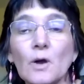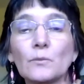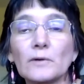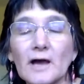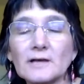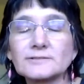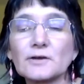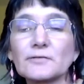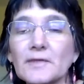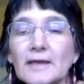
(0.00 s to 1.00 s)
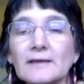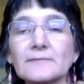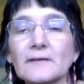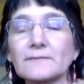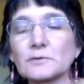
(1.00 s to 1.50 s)
We also think
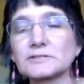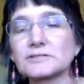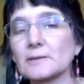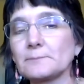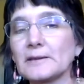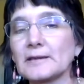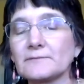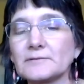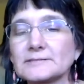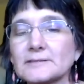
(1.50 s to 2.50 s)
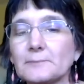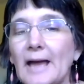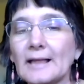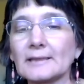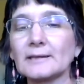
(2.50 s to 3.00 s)
that with shipping, if it's a
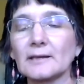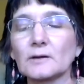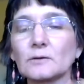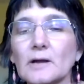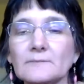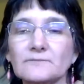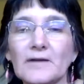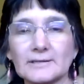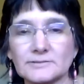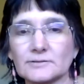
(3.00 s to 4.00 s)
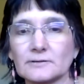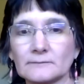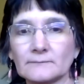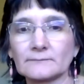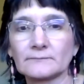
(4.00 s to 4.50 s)
pallet, it'll come faster.
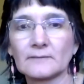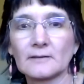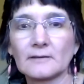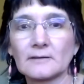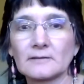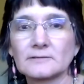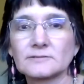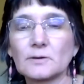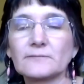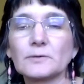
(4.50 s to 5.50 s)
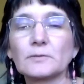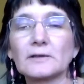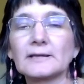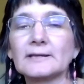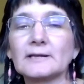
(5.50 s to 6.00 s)
So if you
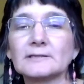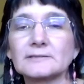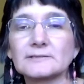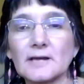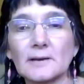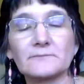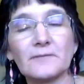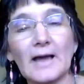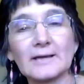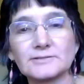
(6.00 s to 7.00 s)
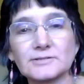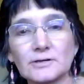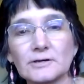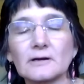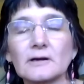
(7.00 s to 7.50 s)
really need it to come
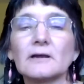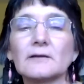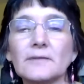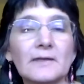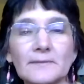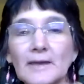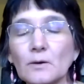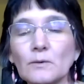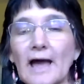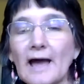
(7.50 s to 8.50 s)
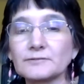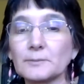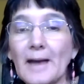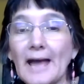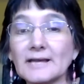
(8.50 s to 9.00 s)
faster, then they don't have to
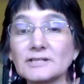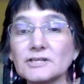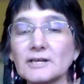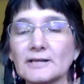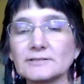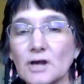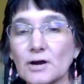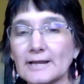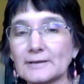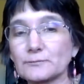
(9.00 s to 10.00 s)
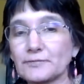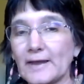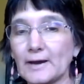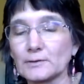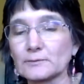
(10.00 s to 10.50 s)
package it. It's already
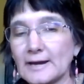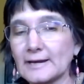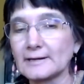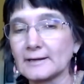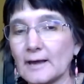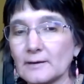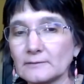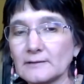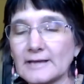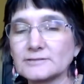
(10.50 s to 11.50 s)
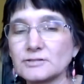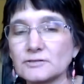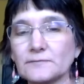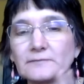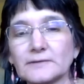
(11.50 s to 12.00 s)
there, ready to go at
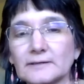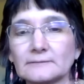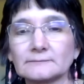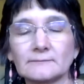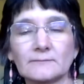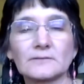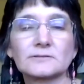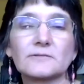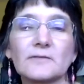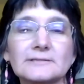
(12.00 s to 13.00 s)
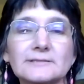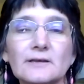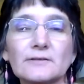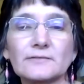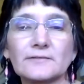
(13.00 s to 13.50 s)
250. That's
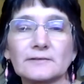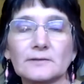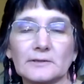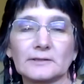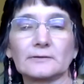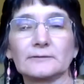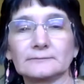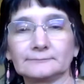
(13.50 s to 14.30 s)
the other thing that we learned.